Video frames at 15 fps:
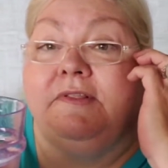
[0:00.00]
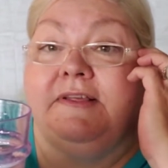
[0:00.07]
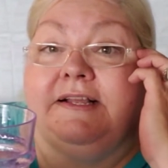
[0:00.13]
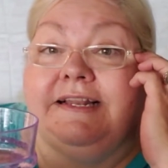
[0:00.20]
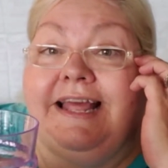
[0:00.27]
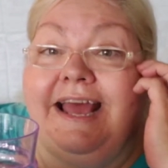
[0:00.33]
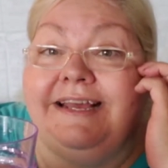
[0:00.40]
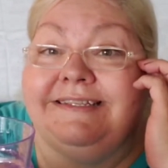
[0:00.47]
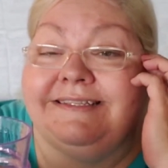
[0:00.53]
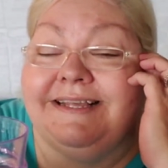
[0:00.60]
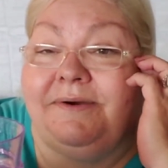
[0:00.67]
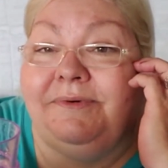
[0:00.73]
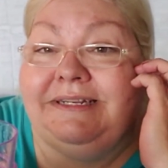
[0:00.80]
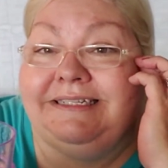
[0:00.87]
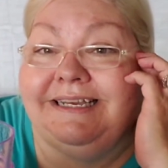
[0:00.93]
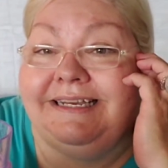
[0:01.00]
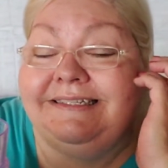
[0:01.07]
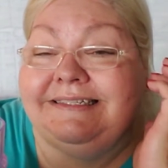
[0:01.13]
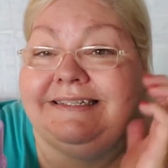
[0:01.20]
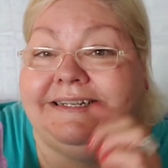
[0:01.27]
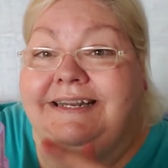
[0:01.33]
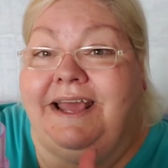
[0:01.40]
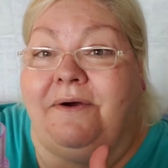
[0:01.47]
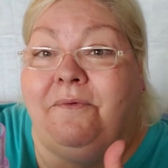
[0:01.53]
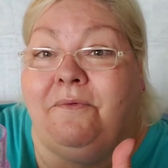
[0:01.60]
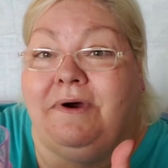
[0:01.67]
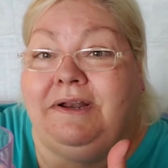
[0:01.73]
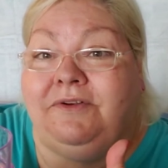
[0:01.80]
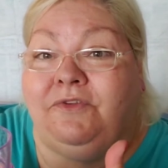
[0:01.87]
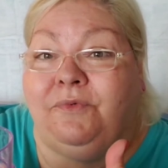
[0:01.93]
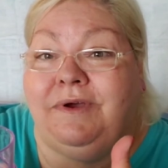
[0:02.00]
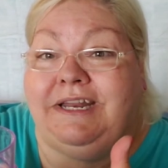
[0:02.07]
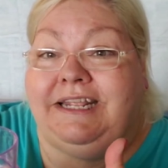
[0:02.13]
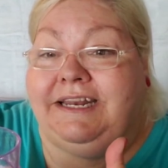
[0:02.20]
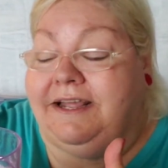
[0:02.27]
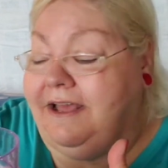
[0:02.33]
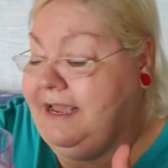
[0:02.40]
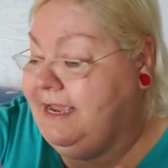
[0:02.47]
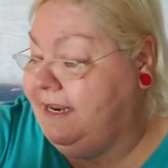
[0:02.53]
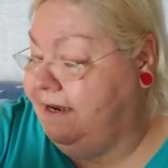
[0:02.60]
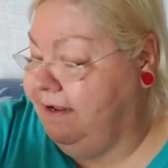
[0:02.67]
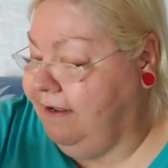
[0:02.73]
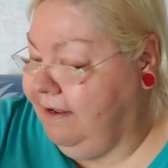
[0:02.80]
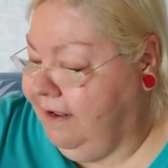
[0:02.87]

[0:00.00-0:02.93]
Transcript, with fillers: the glass that we tested at 129,